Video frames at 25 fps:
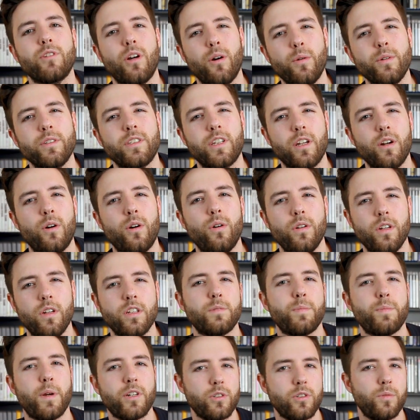always going to hold a
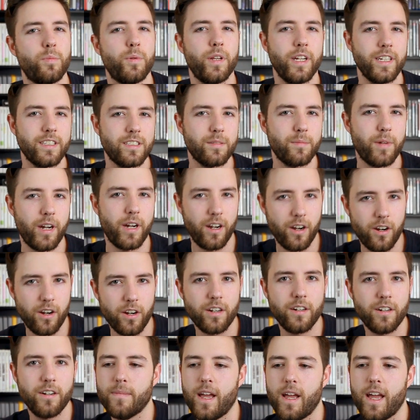special place in my
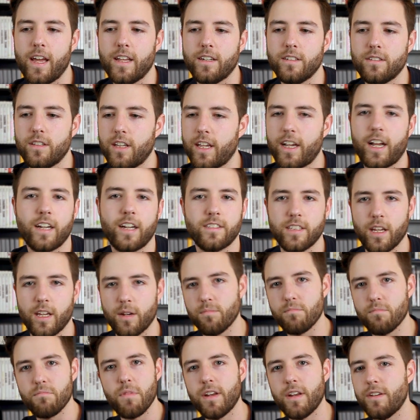heart, and like I
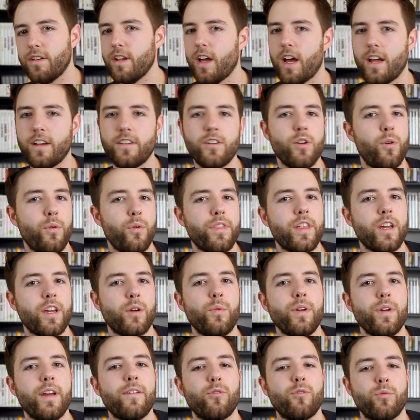said, it, I don't think
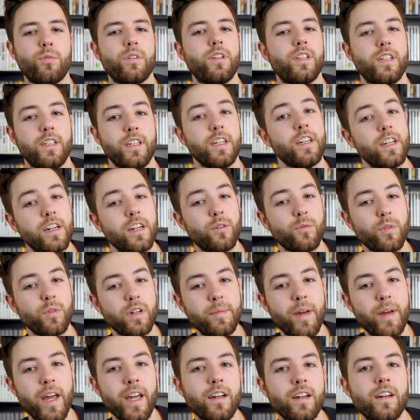we ever really needed a
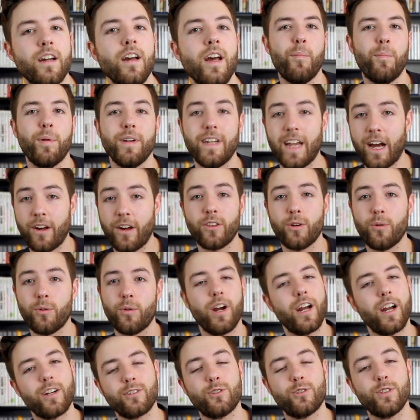remake, but now that
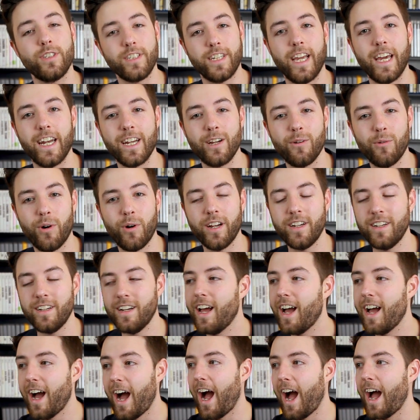we're actually getting one,
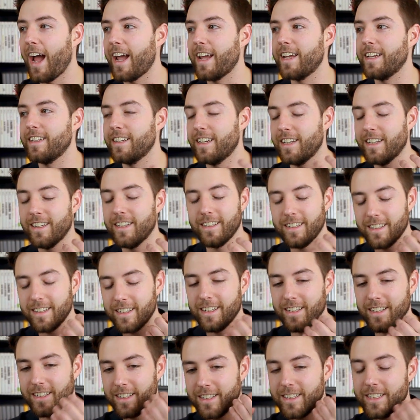I
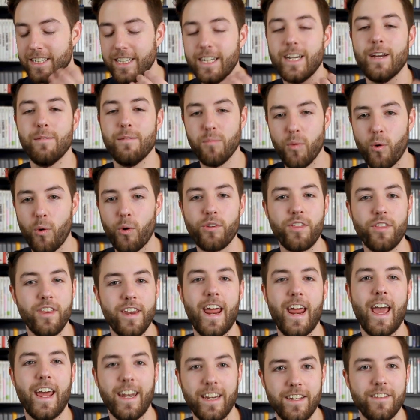need it more than
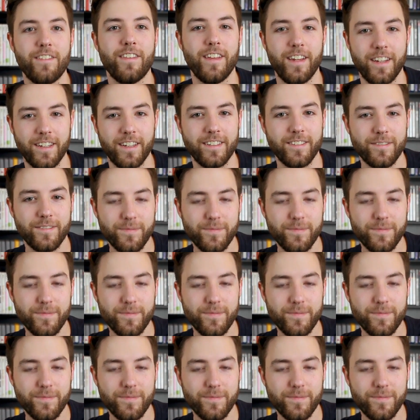anything.